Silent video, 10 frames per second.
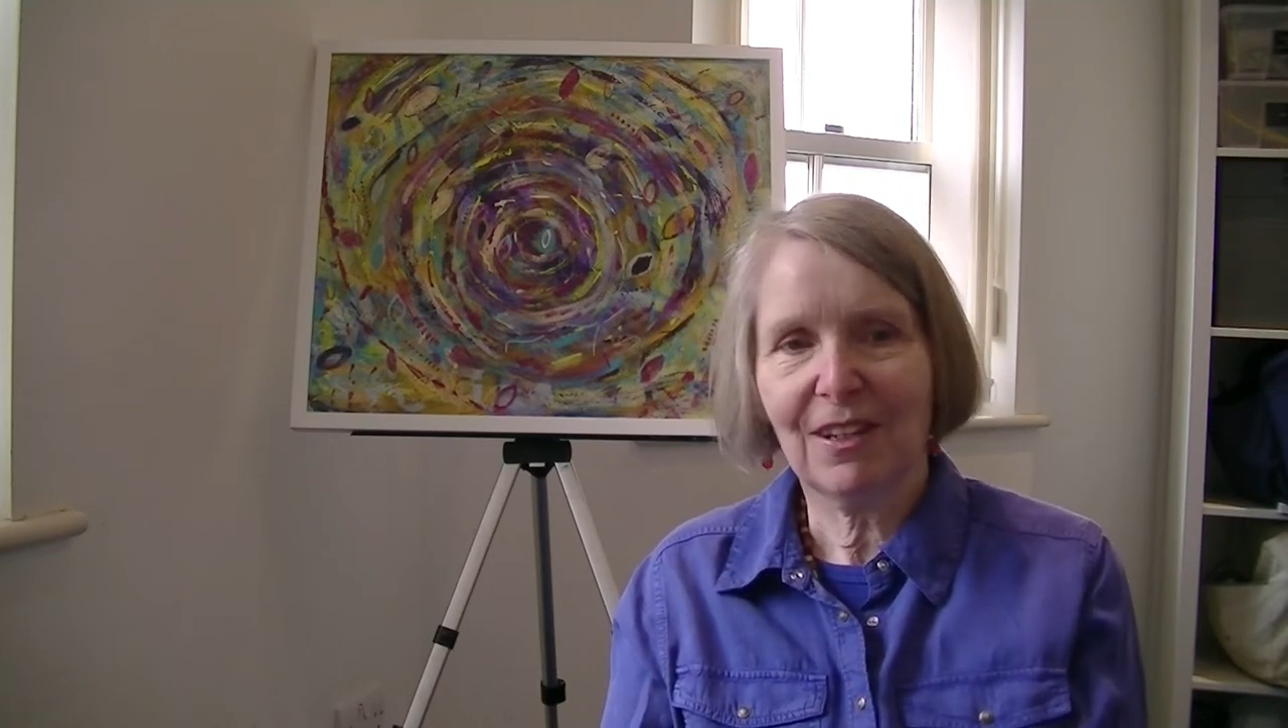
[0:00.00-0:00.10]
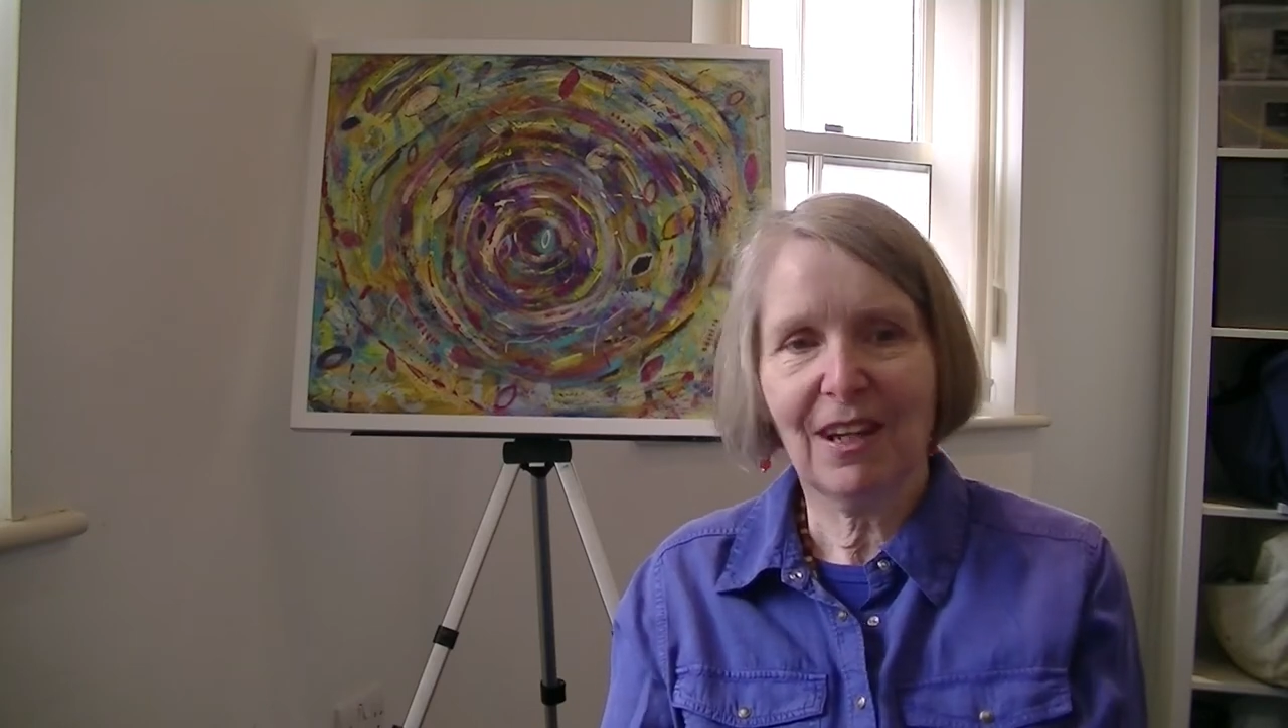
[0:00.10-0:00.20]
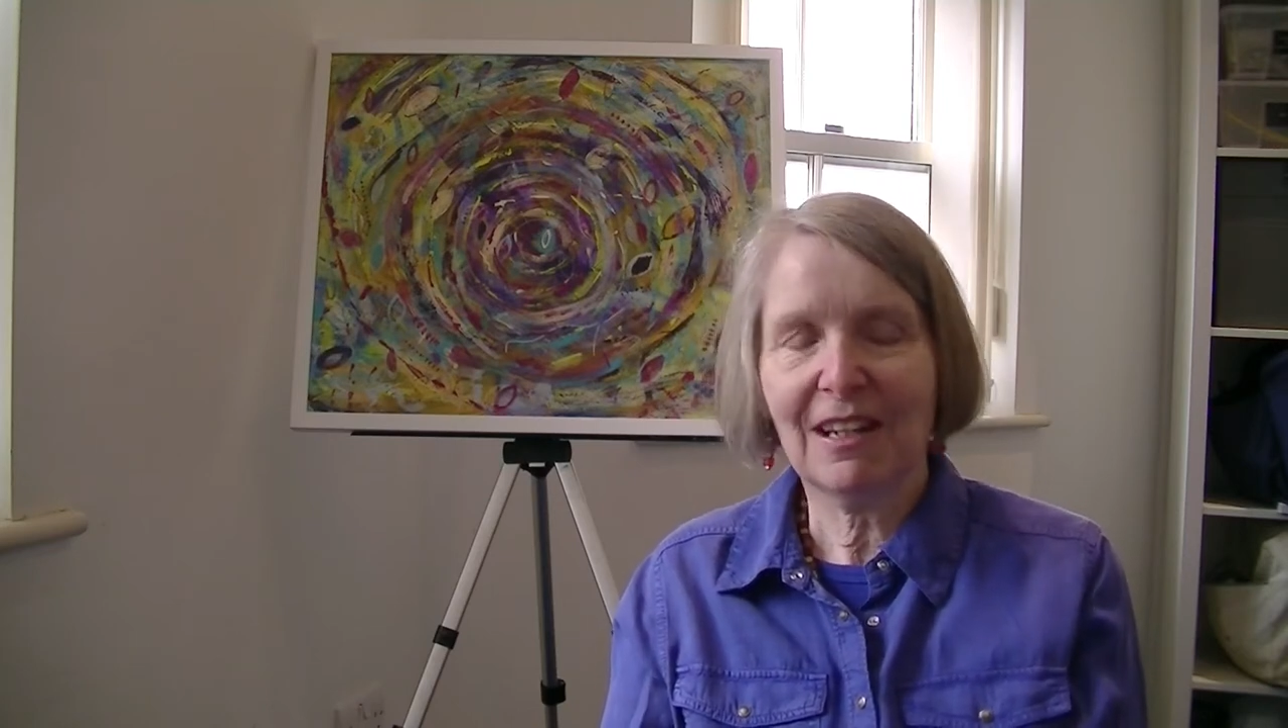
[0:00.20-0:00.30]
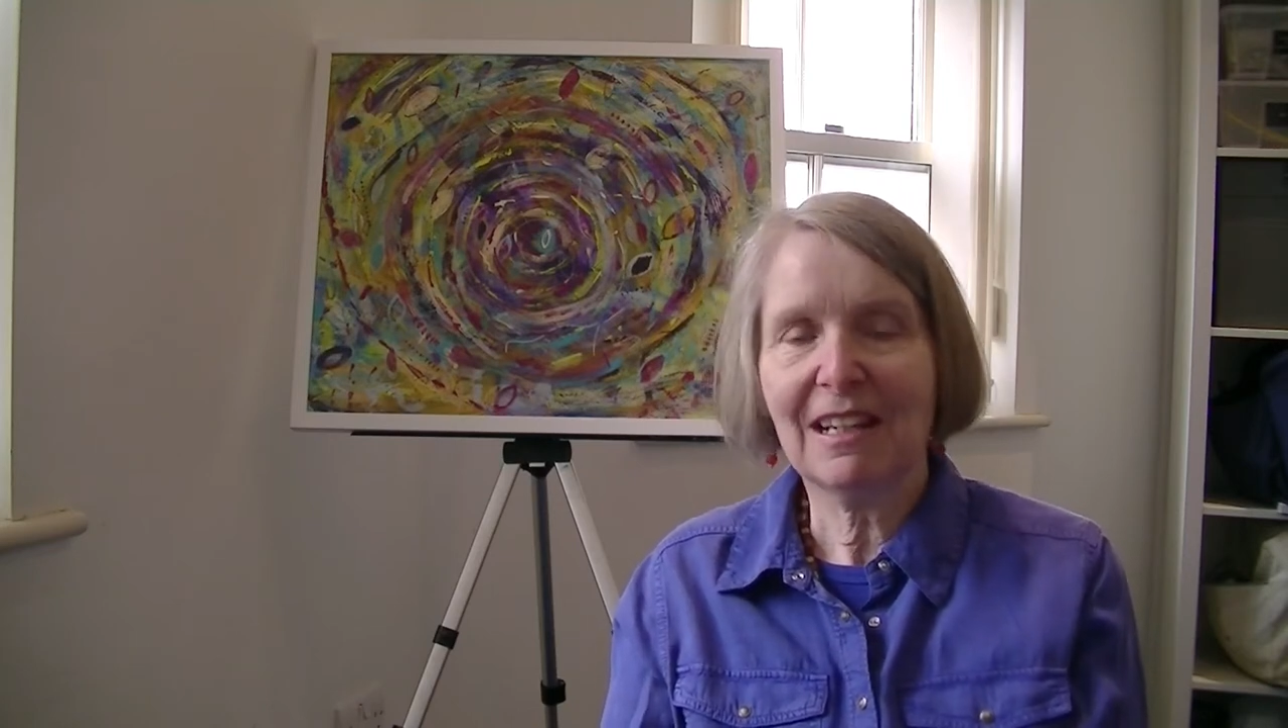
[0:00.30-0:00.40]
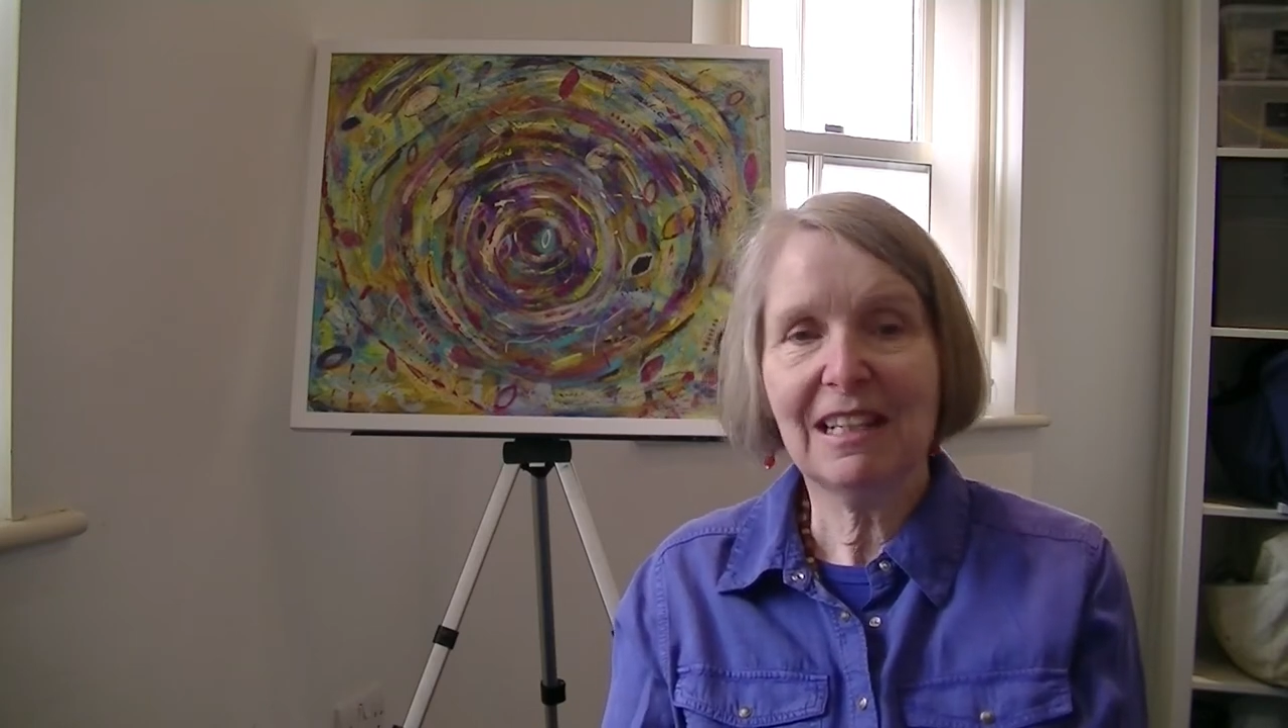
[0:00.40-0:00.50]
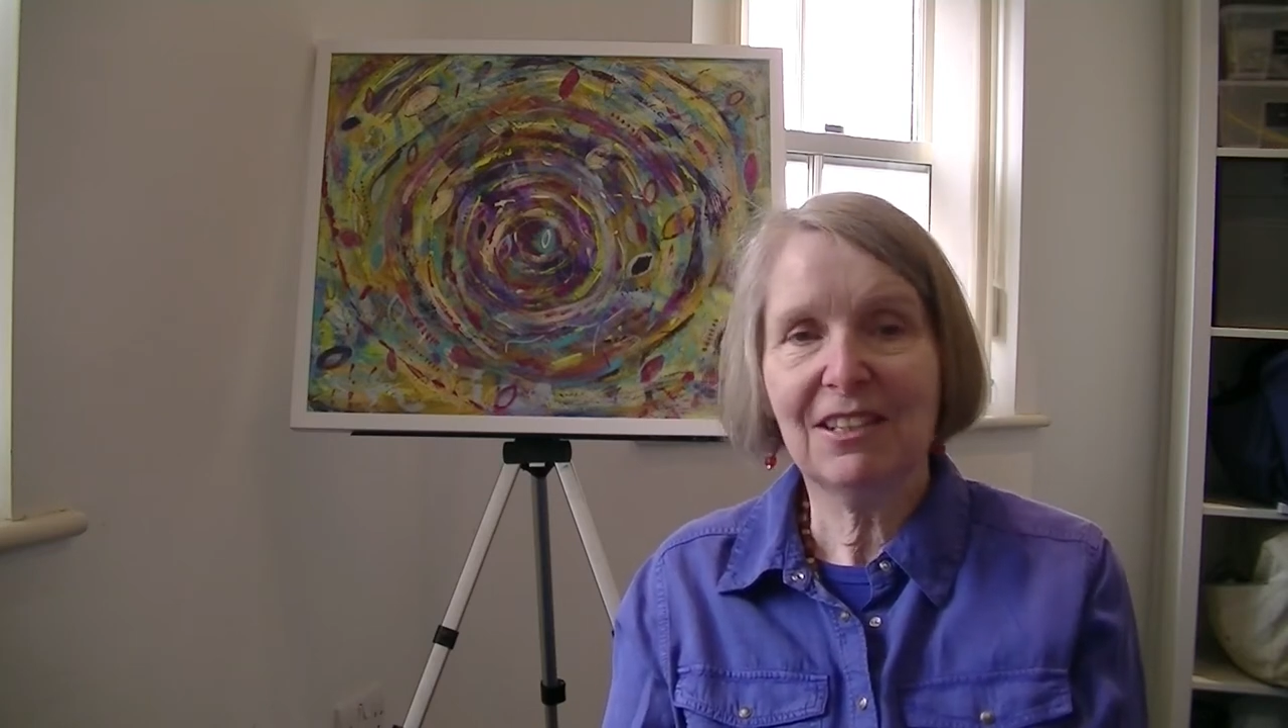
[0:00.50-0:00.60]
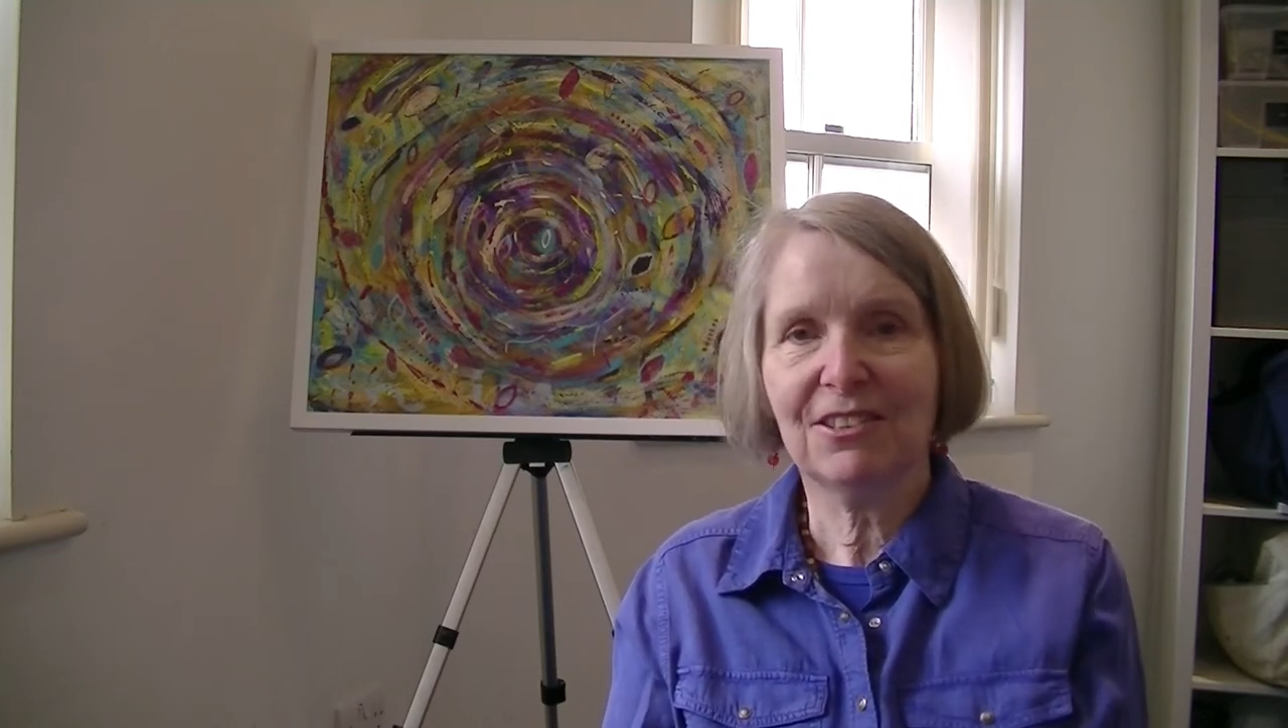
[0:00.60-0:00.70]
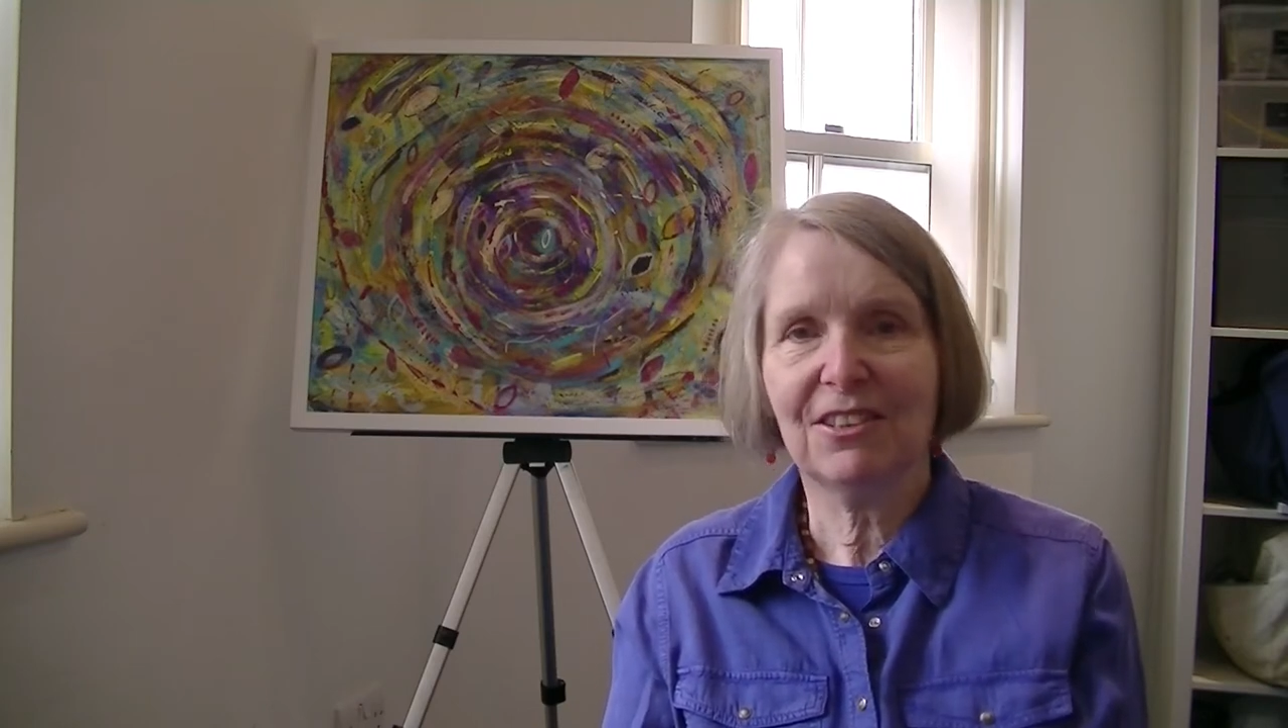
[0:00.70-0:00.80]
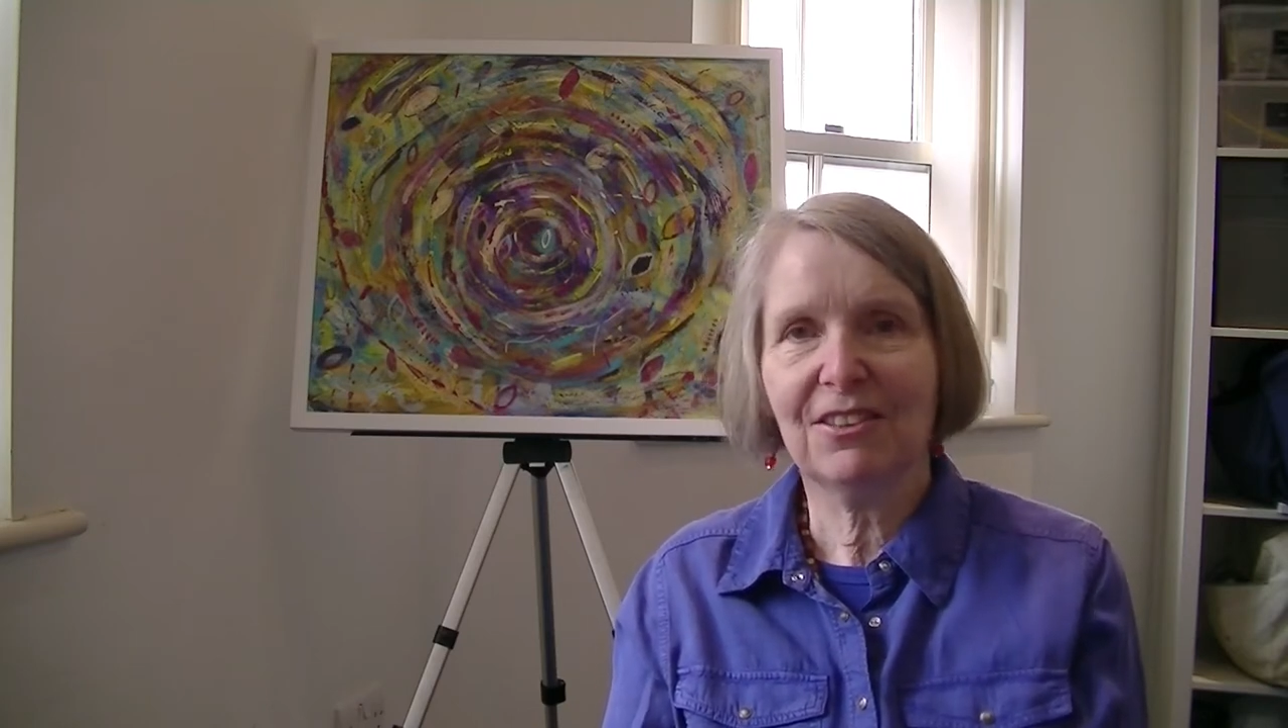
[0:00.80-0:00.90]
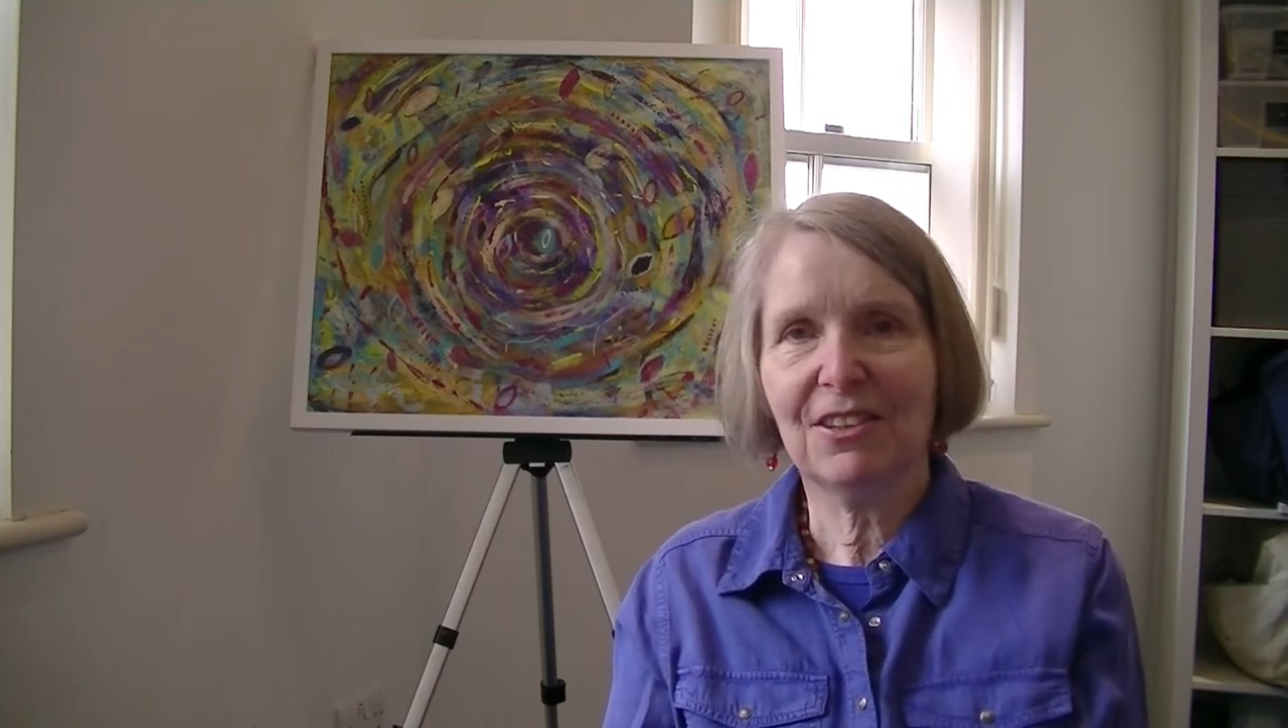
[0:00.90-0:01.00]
unleashed this